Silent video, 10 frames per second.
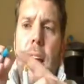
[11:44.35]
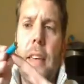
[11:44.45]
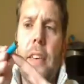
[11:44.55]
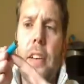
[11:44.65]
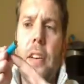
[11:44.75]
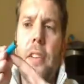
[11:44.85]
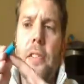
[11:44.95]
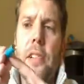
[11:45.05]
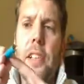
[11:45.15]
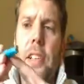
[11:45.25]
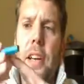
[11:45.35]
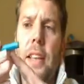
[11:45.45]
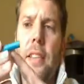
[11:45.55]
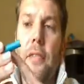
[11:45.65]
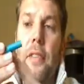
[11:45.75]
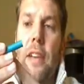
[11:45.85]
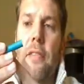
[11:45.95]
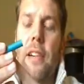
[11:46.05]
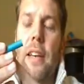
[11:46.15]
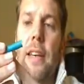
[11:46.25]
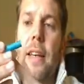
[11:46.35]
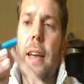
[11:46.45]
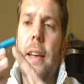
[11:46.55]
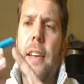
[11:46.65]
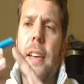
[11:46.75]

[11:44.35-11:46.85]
and the cartridge and the flavouring in there.